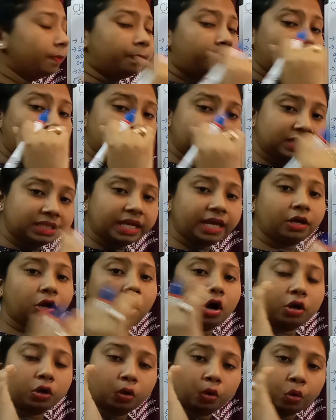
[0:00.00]
placing
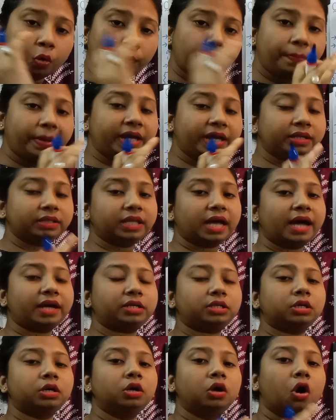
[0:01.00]
or grouping
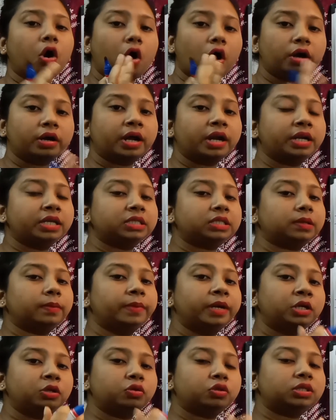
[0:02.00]
that organism
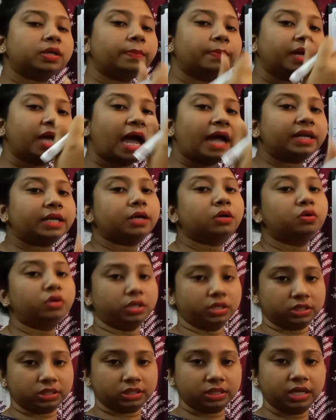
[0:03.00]
into some
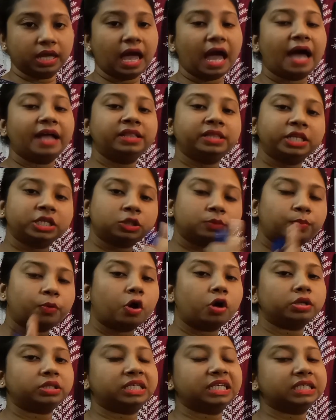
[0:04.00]
categories, and this
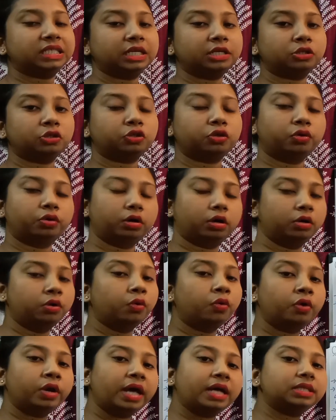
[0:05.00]
process is
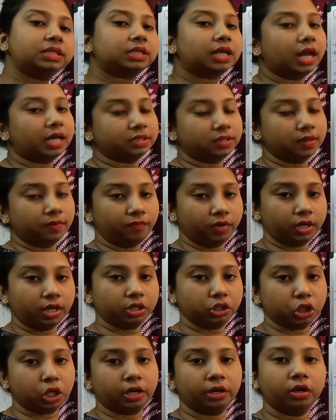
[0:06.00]
known as
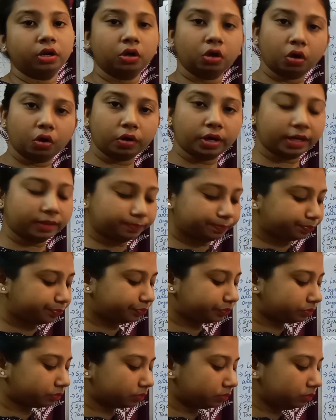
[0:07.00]
classification. Okay,
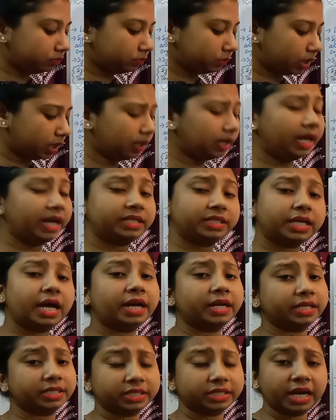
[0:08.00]
let's
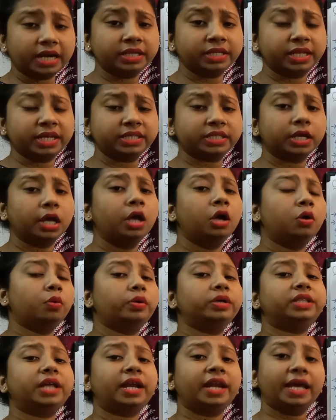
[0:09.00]
understand this
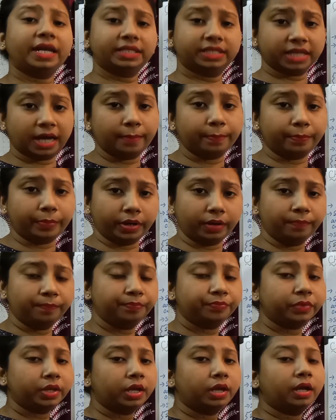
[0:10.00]
with an example.
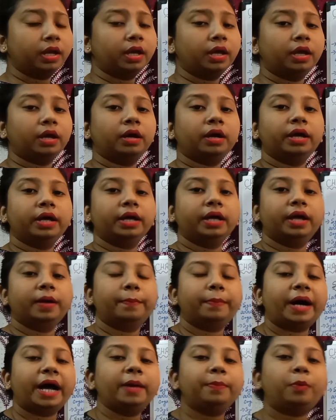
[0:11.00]

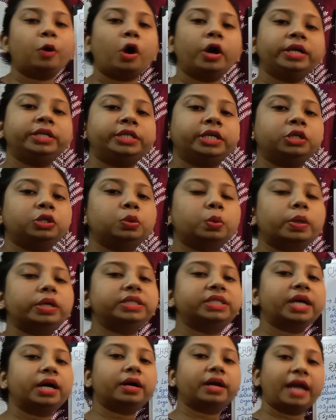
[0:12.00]
By pointing
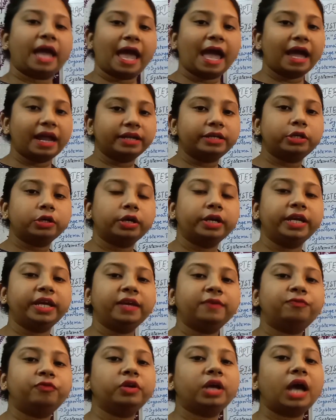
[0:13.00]
towards a cat,
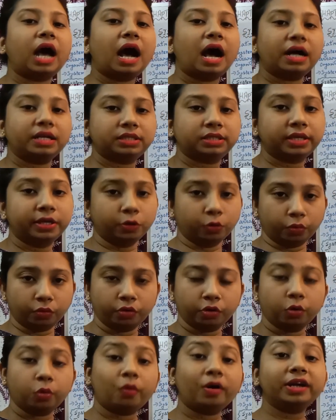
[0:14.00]
if we ask you
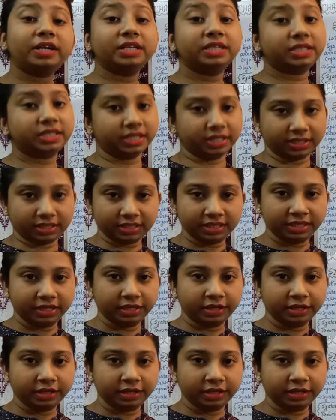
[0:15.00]
what is this,